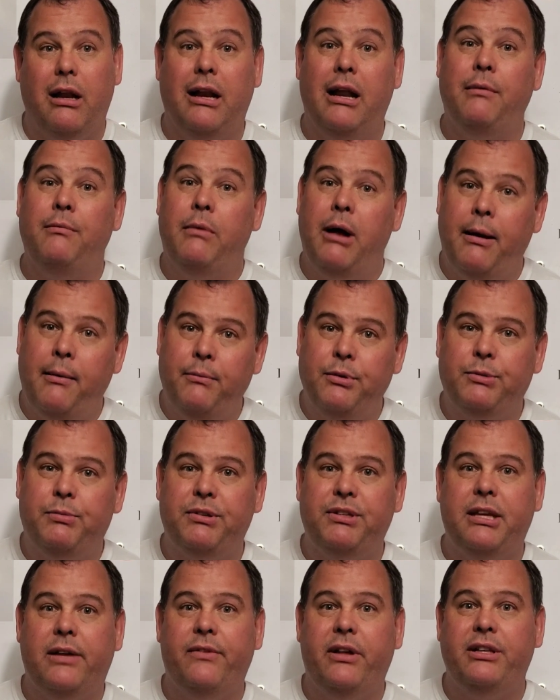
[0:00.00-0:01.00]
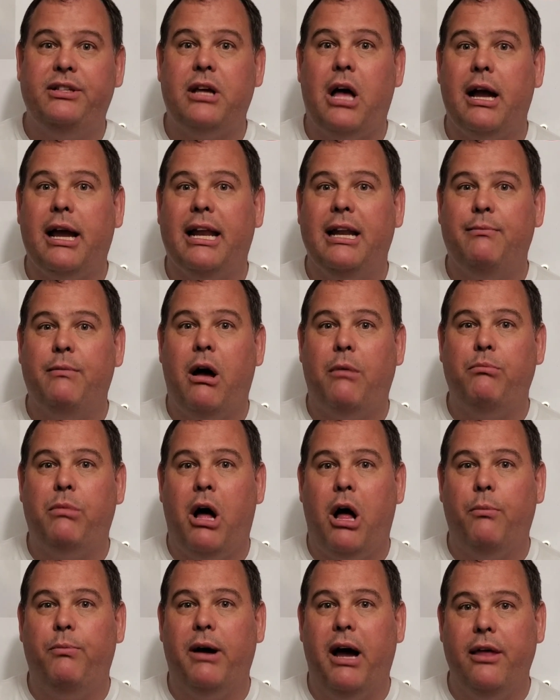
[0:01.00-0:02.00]
And I'm specifically talking about
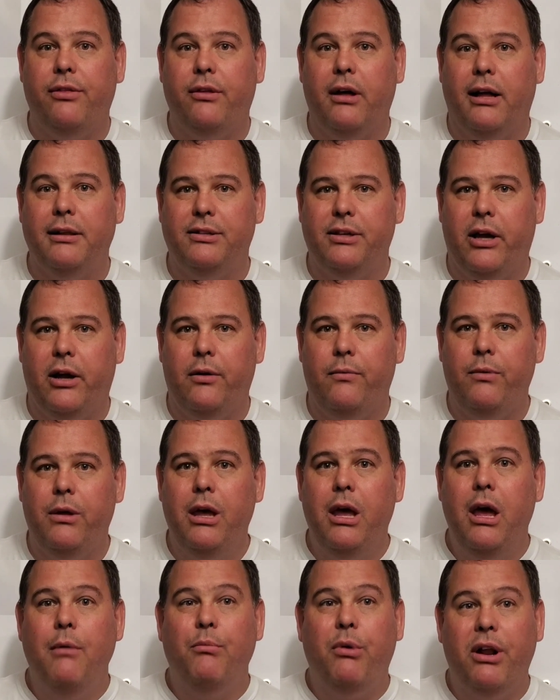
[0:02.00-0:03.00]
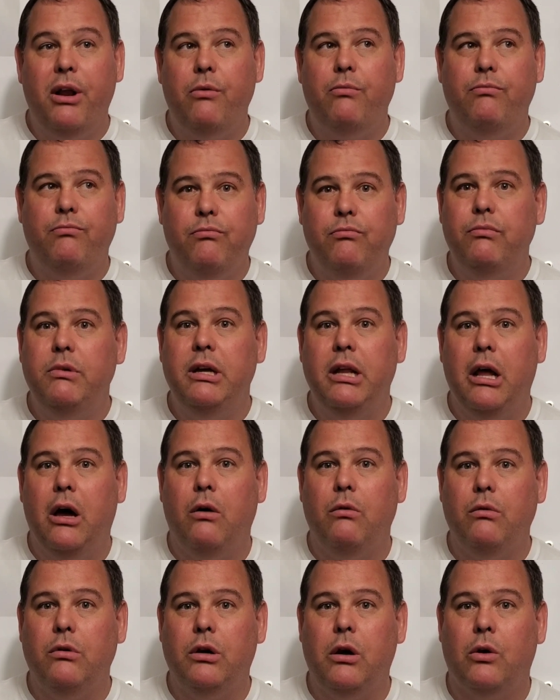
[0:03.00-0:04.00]
ball pythons here, but
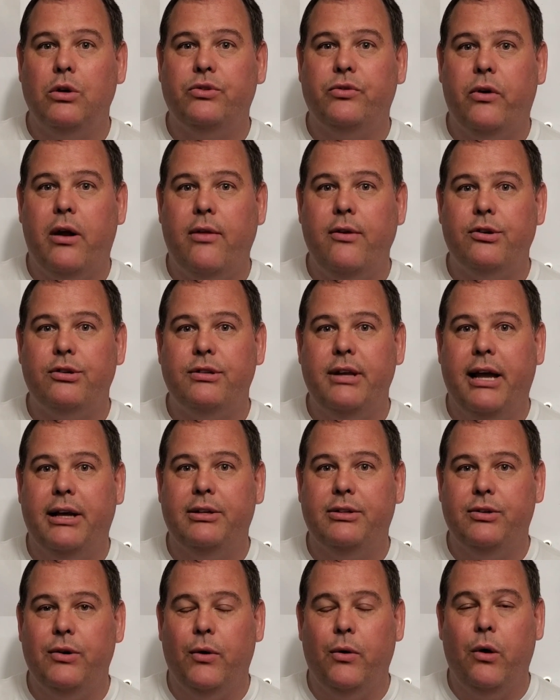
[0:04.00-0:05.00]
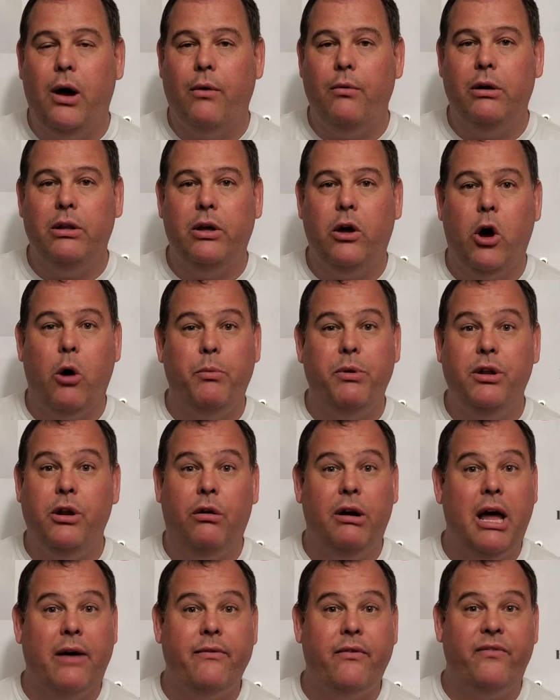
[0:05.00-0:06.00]
it goes for other snakes too. I really hope you
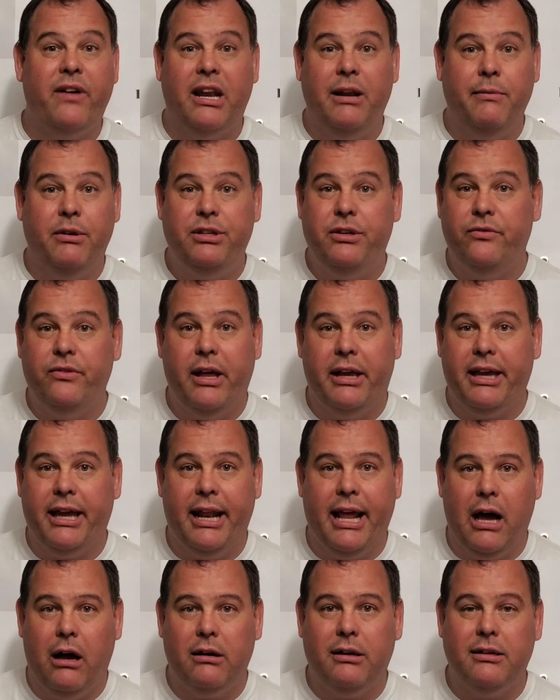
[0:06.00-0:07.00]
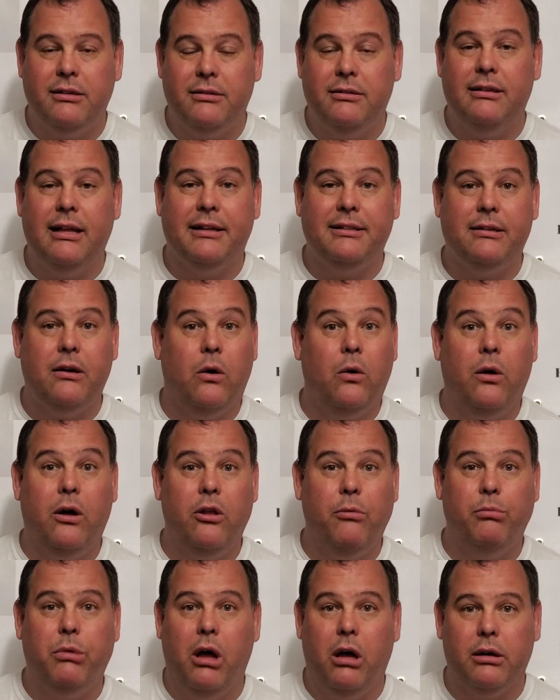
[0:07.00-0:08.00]
don't have a venom issue like get out, because that's a whole
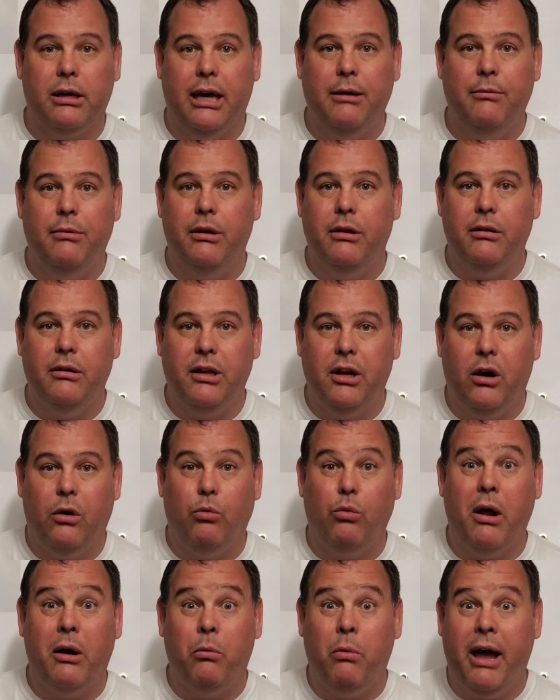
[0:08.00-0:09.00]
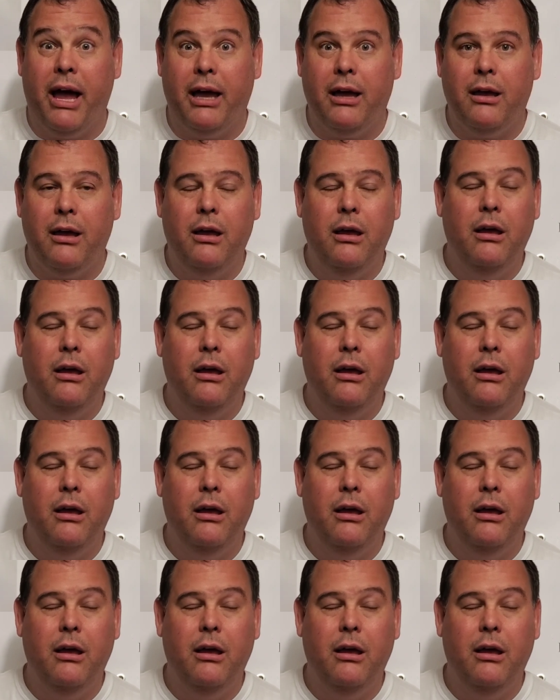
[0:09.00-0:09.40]
other ball game, and run away.